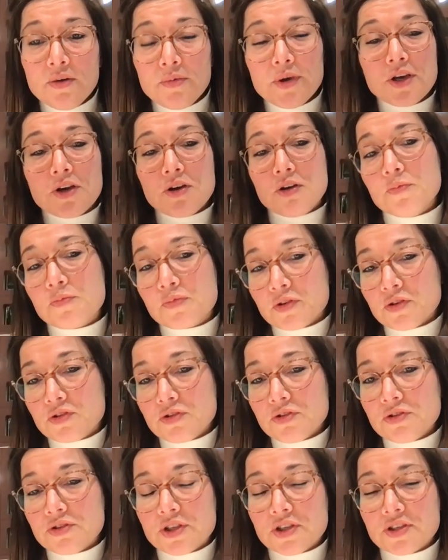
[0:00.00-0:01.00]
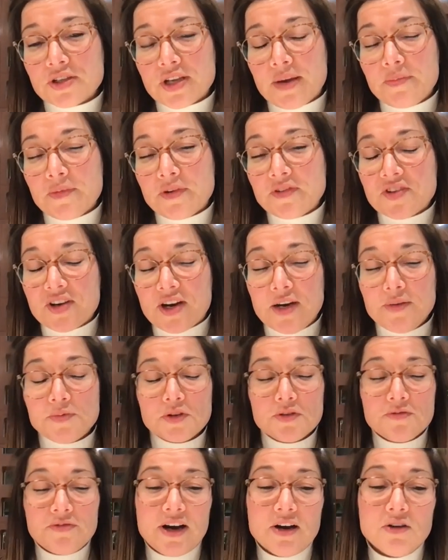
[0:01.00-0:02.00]
We couldn't produce the same
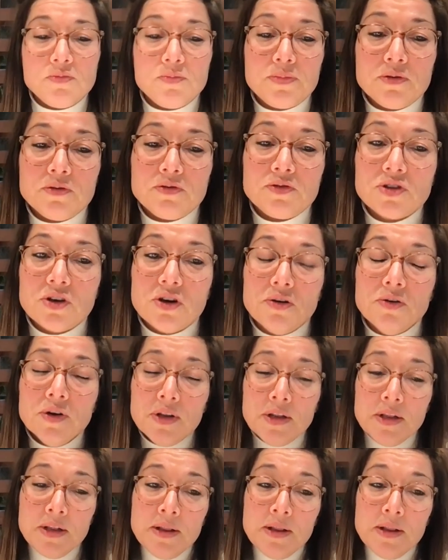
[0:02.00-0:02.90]
types of output. So